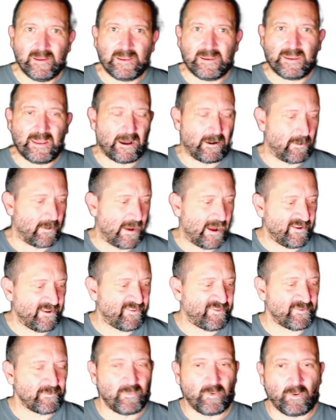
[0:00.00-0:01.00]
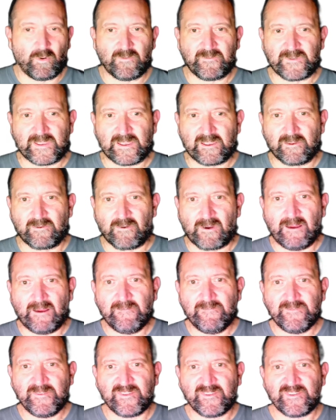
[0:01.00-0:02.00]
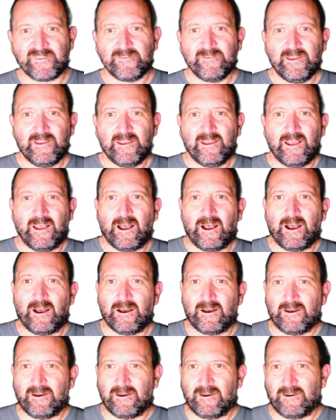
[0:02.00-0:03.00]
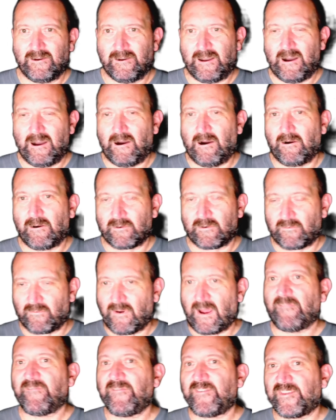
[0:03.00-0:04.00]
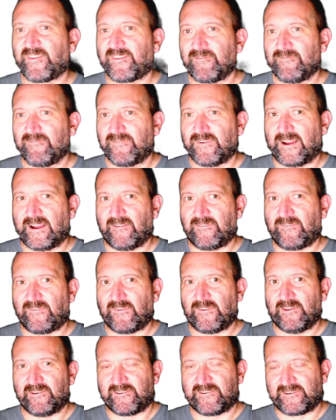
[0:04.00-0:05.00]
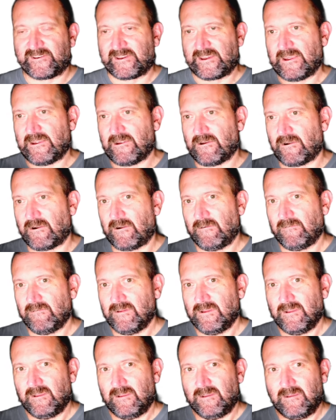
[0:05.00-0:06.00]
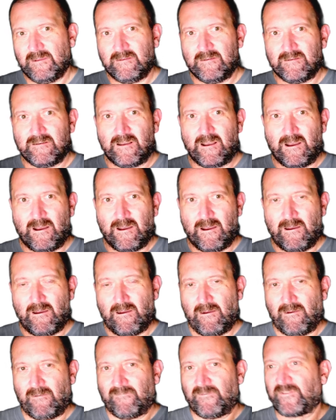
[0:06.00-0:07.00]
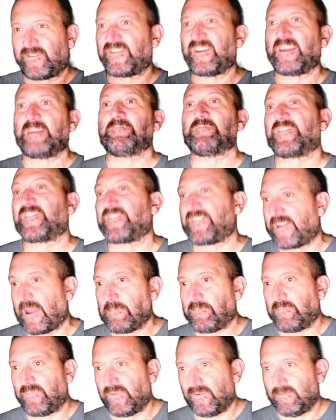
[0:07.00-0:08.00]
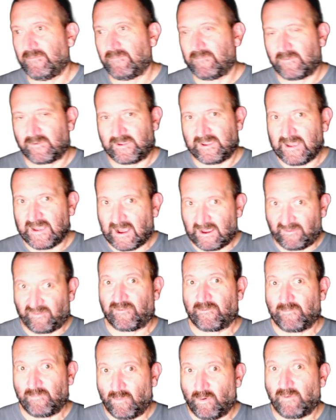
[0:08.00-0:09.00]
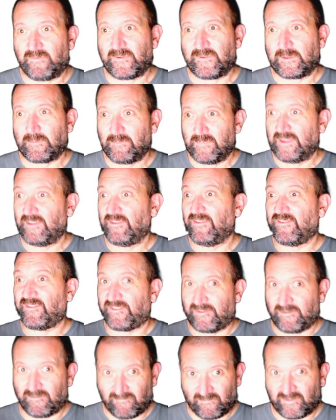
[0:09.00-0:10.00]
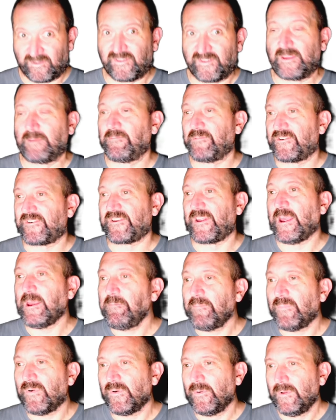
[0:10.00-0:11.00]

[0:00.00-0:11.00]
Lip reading: Now, isomorphic graphs are graphs that share the same shape. Okay, isomorphic means the same shape.